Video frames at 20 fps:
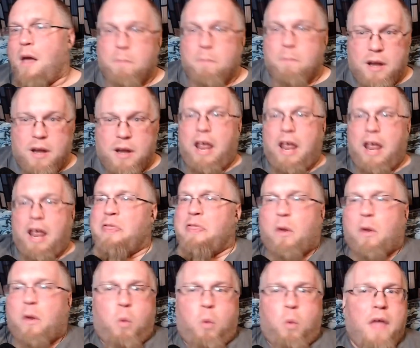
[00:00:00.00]
But
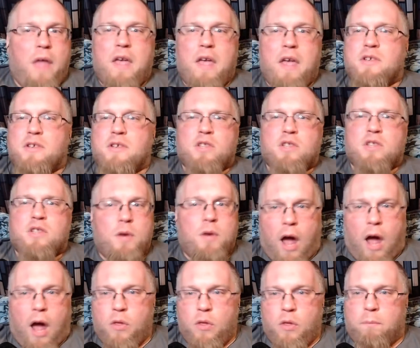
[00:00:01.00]
the way they slow
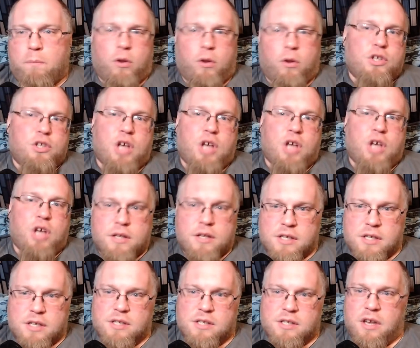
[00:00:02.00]
down the bullet shots
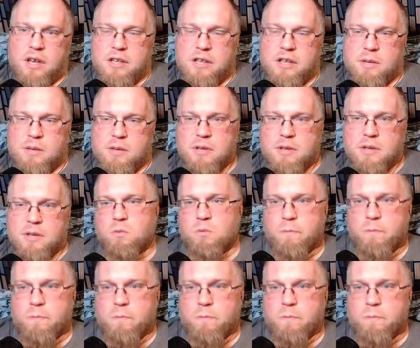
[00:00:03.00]
and some of this,